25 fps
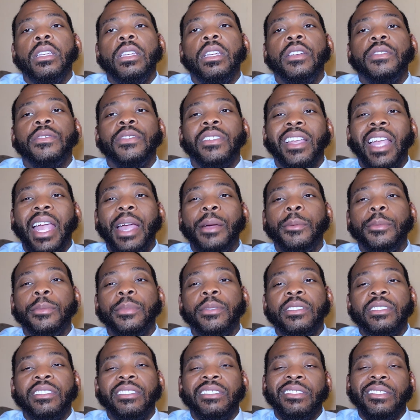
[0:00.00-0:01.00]
If the camera
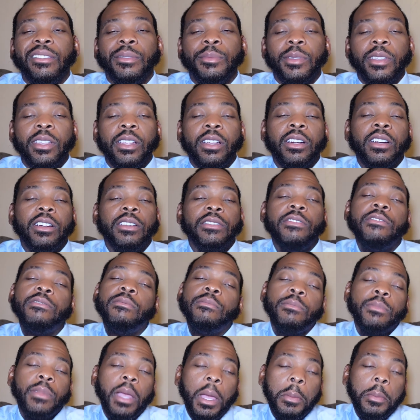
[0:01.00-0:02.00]
position is a bit off,
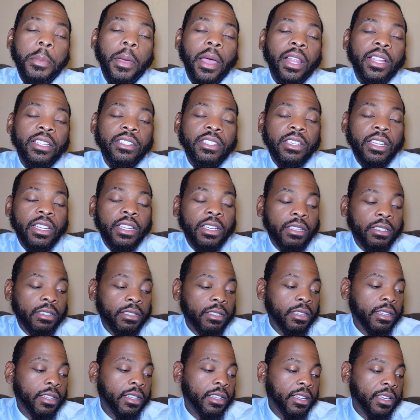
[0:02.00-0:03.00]
I
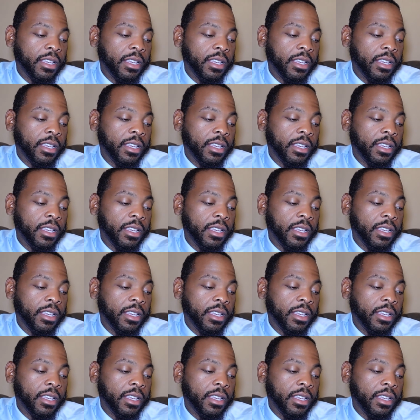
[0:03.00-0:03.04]
apologize.